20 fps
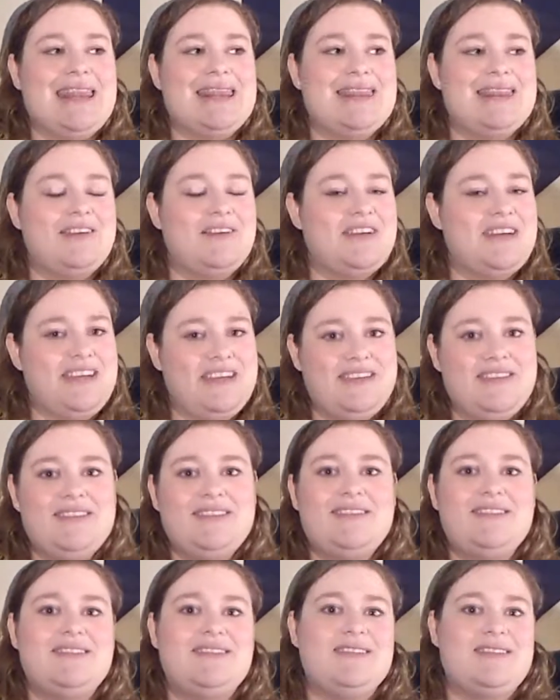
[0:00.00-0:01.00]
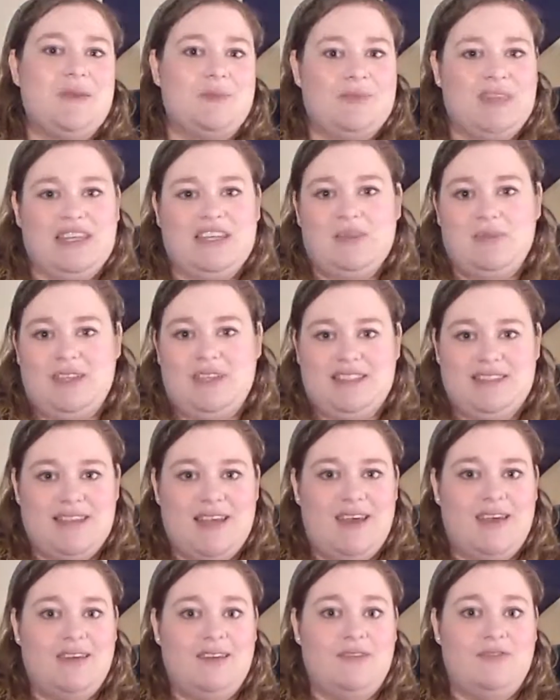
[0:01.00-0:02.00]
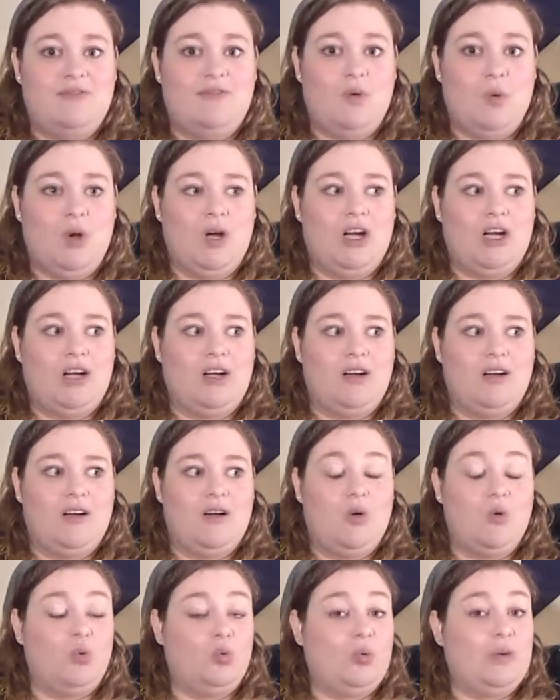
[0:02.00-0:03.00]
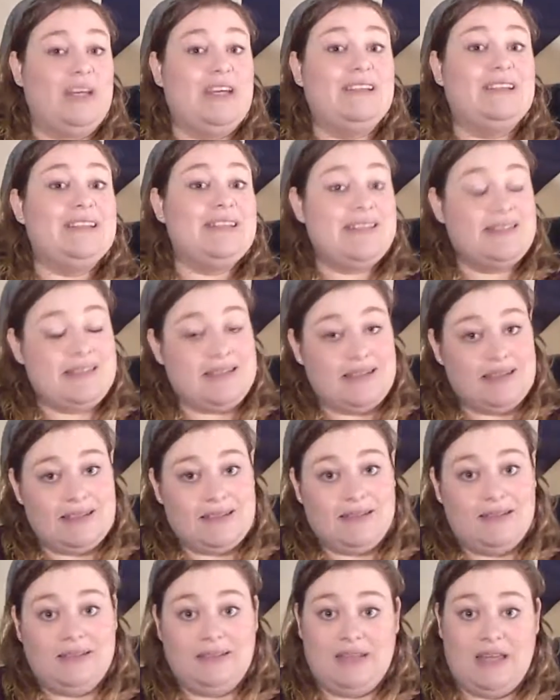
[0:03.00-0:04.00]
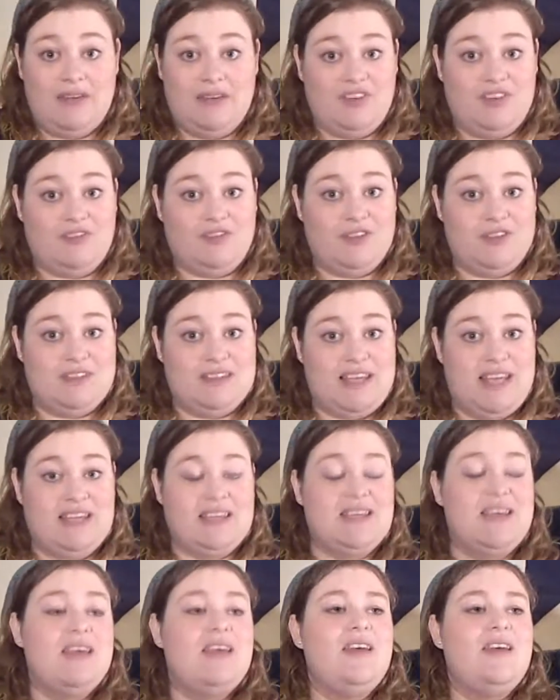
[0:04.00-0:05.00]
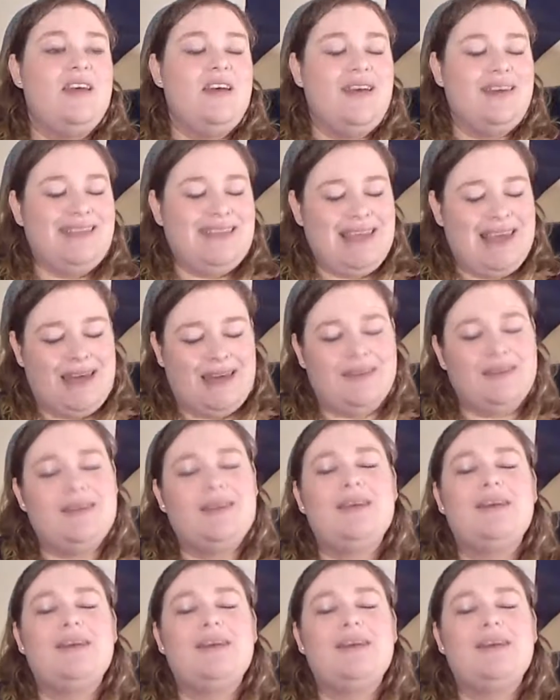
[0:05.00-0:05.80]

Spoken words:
there is something to be said for realistic love at first sight. Again,